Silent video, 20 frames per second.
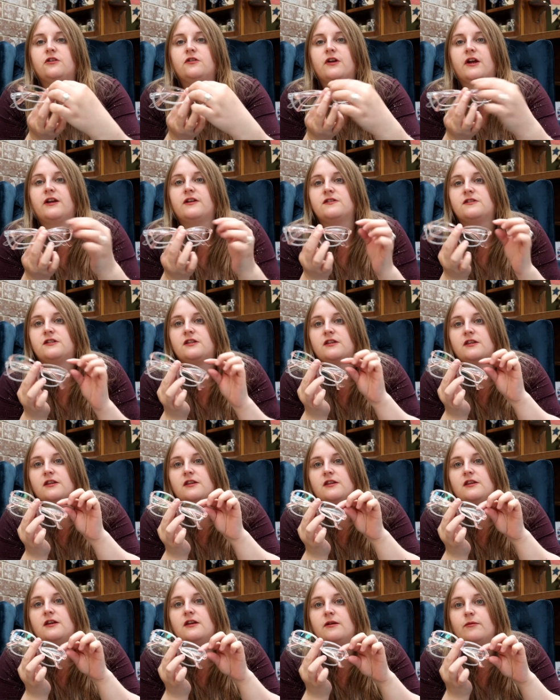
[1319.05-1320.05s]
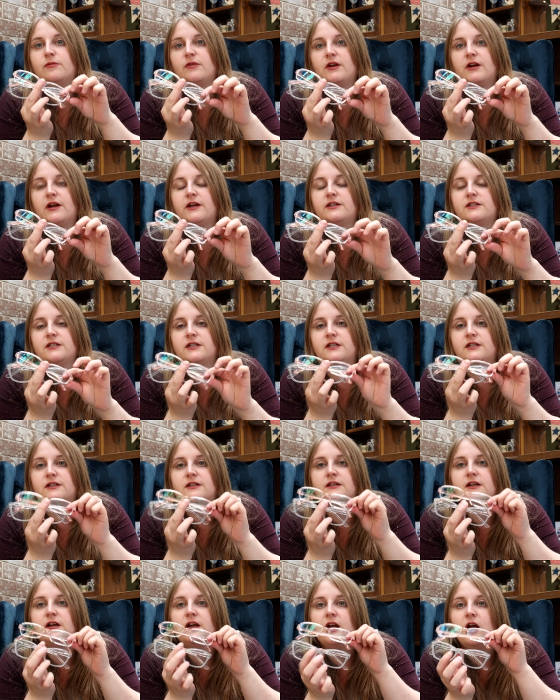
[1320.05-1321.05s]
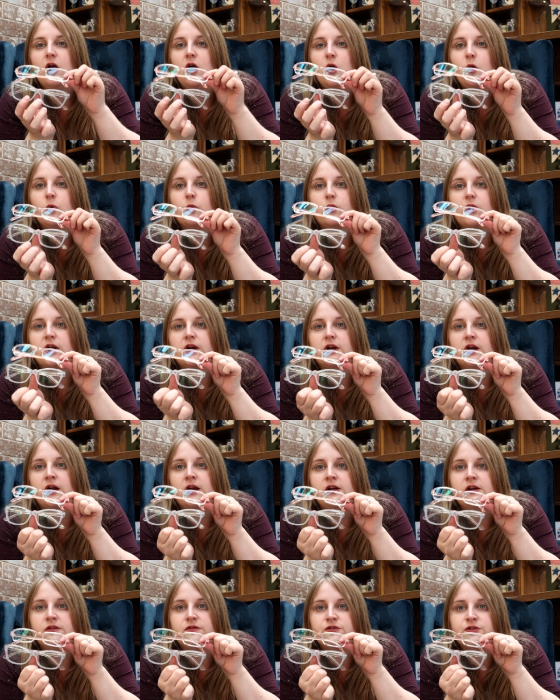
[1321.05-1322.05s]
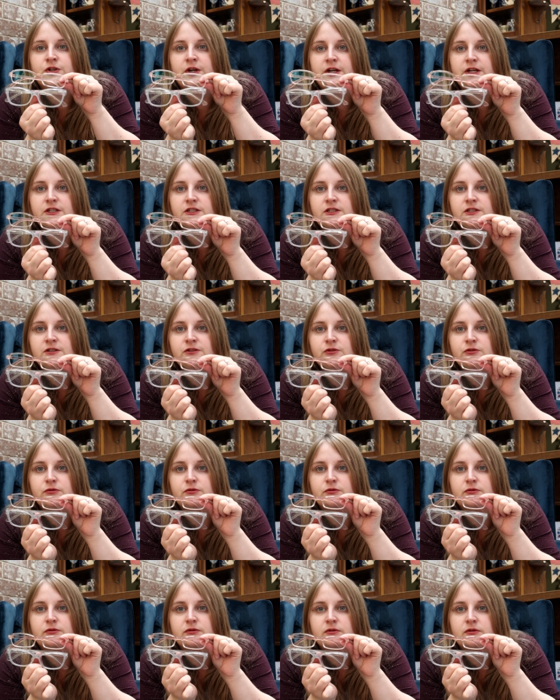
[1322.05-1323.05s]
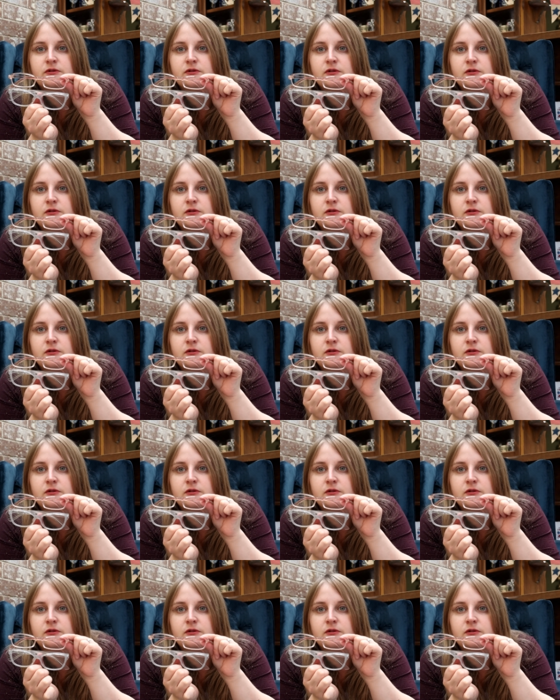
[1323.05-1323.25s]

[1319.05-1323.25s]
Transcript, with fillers: You kind of see the theme that I did where I kind of tried to